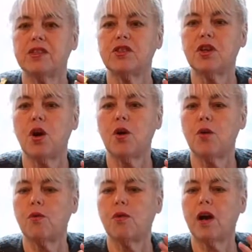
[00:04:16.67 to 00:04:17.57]

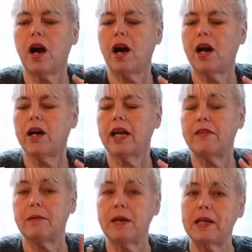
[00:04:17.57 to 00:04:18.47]
So,
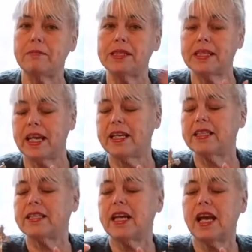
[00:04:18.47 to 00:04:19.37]
and they made him a
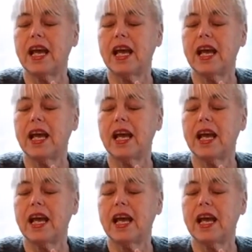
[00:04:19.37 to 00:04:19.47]
saint,